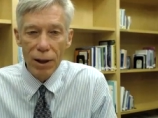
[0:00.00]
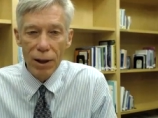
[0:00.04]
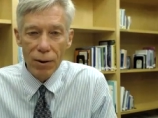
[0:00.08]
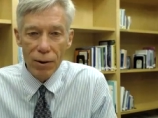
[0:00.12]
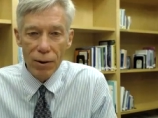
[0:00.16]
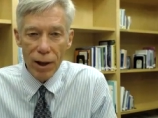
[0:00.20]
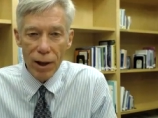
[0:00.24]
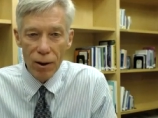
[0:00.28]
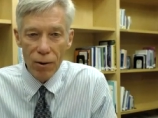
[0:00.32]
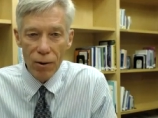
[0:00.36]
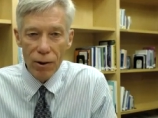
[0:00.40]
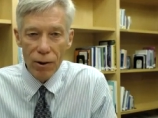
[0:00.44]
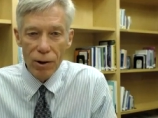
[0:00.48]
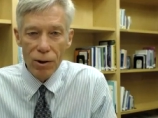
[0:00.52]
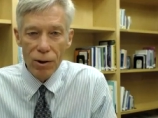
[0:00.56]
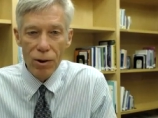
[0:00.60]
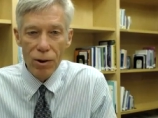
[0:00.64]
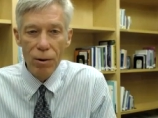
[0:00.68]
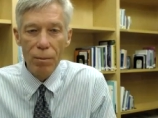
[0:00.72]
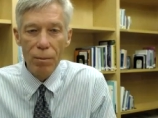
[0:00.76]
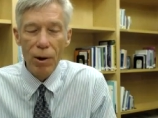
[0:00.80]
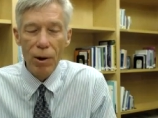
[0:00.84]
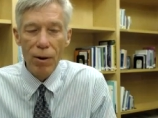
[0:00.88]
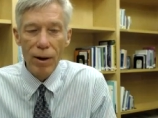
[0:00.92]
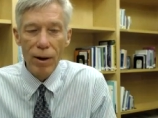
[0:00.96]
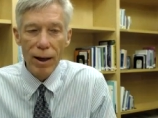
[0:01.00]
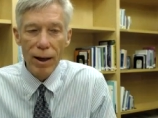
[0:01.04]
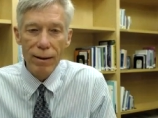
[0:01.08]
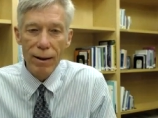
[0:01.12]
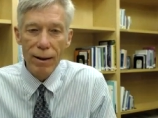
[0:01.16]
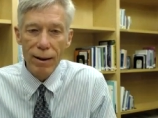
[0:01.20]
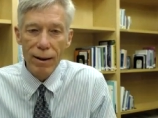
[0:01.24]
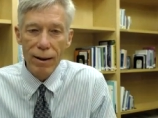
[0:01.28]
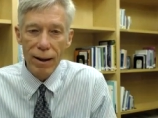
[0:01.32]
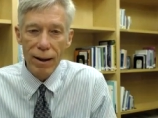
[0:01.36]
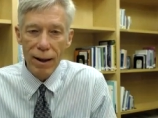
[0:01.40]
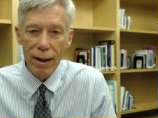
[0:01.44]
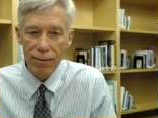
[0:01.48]
you know kill the tumor and
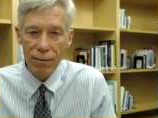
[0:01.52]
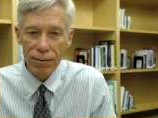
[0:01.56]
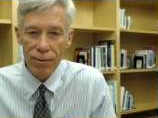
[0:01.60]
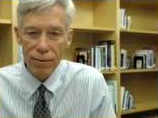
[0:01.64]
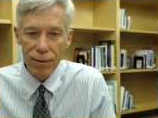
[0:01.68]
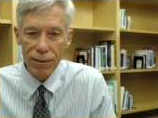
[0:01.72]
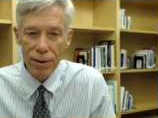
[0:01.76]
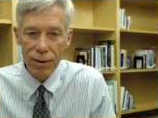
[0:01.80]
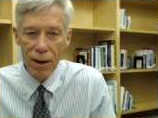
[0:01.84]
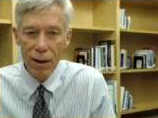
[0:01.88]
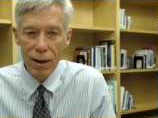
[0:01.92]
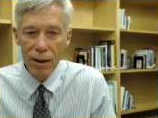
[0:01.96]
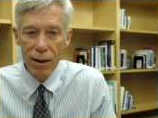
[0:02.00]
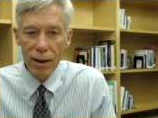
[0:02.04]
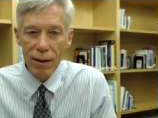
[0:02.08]
then if